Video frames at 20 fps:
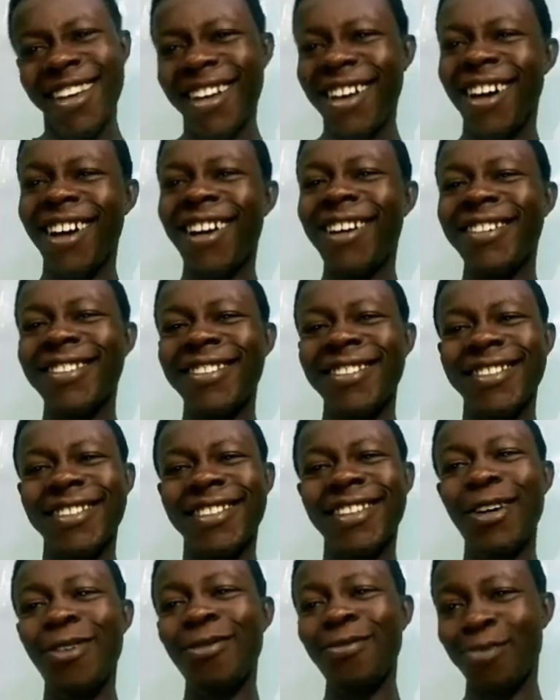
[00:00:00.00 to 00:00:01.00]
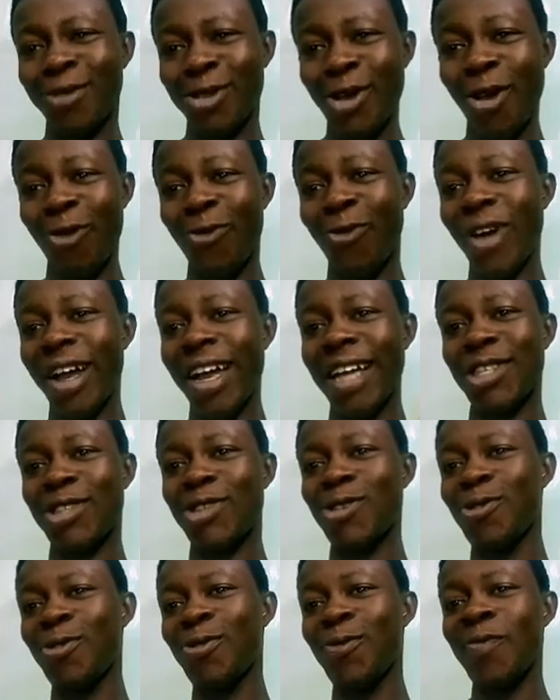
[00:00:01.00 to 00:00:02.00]
Oh, don't forget
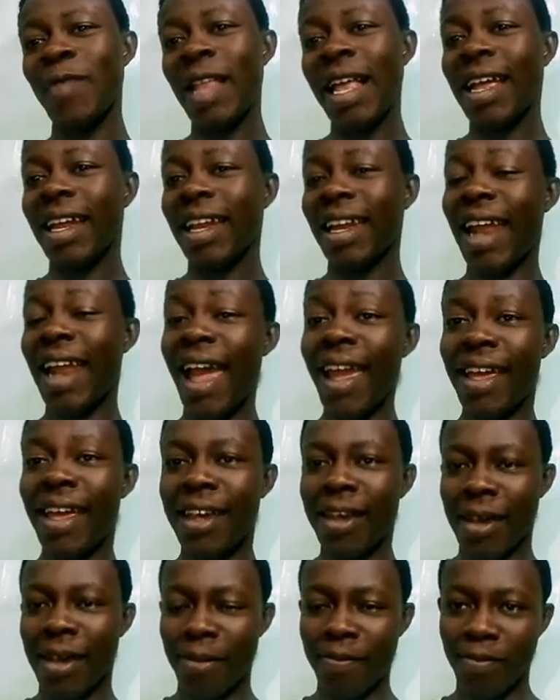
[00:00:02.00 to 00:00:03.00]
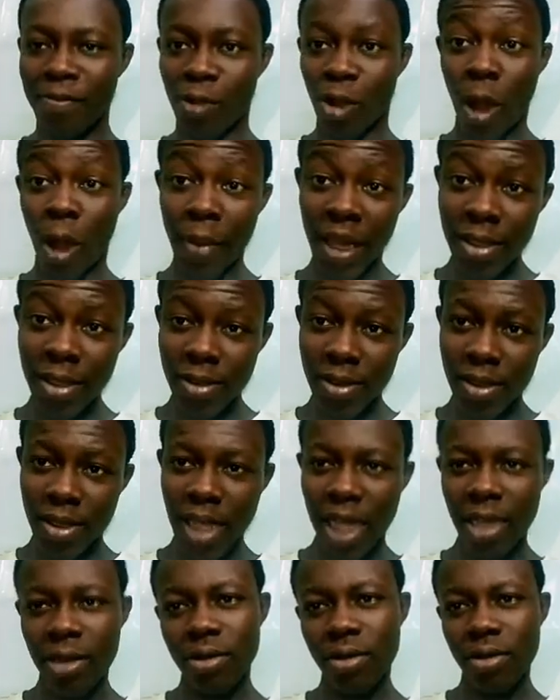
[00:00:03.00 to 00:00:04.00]
to like, comment,
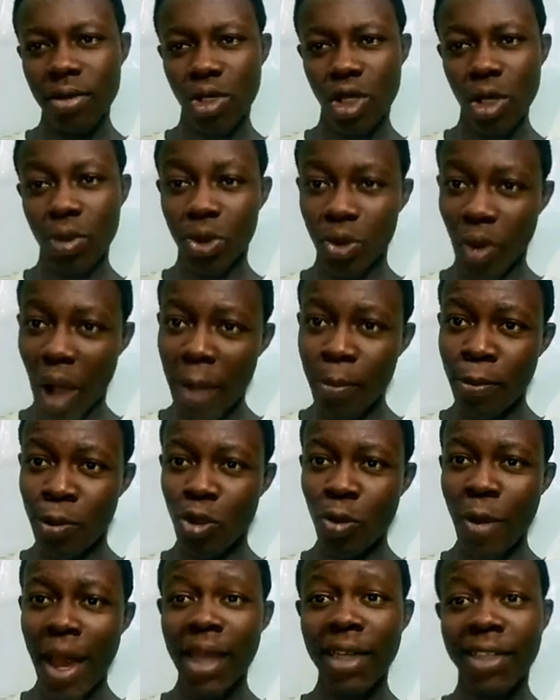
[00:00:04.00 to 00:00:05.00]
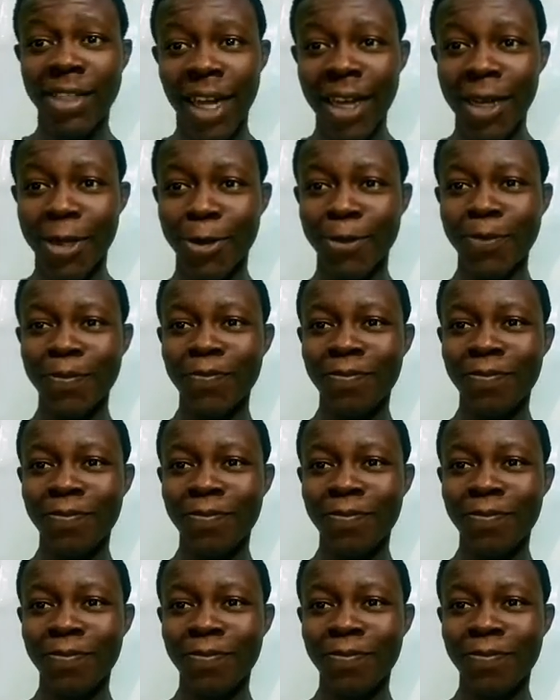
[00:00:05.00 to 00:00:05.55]
and subscribe to my channel.